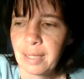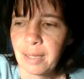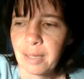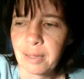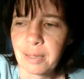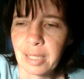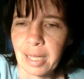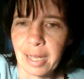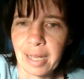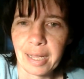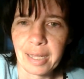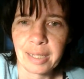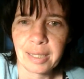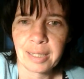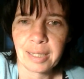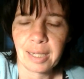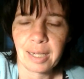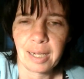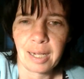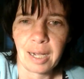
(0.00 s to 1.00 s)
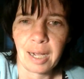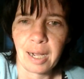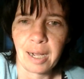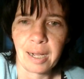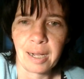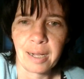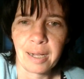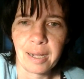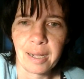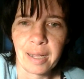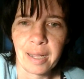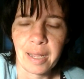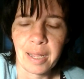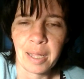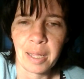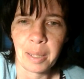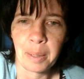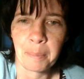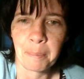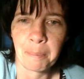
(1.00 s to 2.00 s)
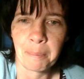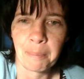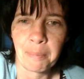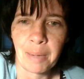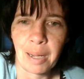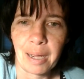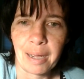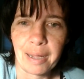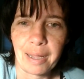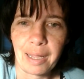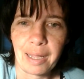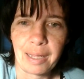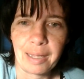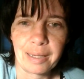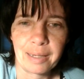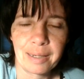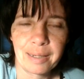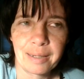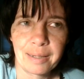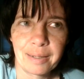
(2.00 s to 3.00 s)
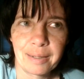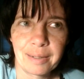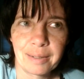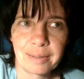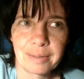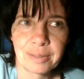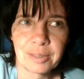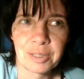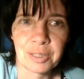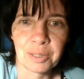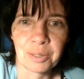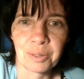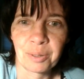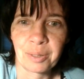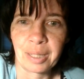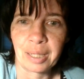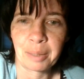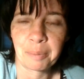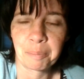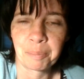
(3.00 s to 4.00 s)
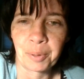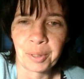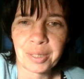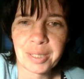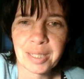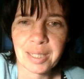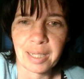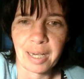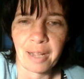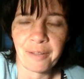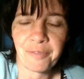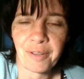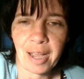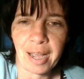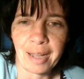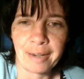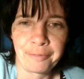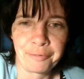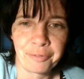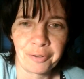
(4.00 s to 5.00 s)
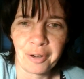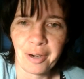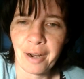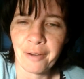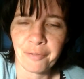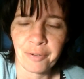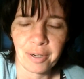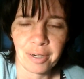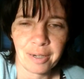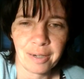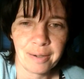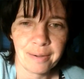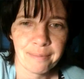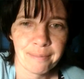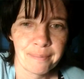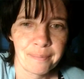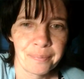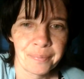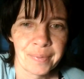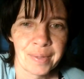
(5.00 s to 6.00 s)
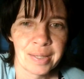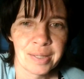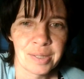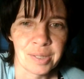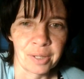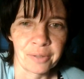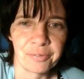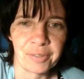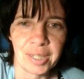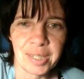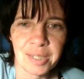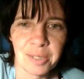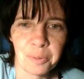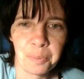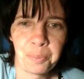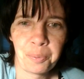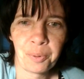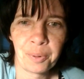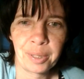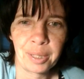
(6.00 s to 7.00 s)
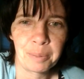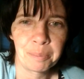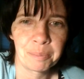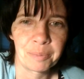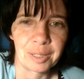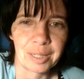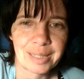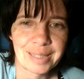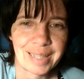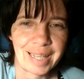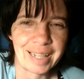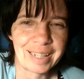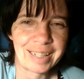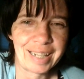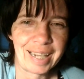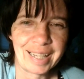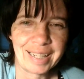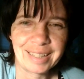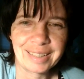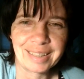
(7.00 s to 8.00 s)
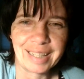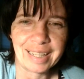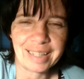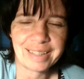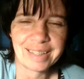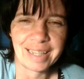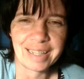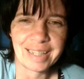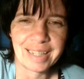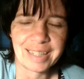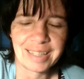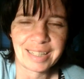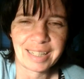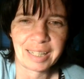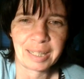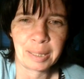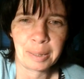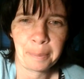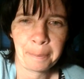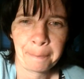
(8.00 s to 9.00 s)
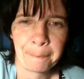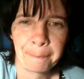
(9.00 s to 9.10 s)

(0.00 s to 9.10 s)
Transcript: That I might do like books that I've had forever. So if I do print books, I kind of like that idea.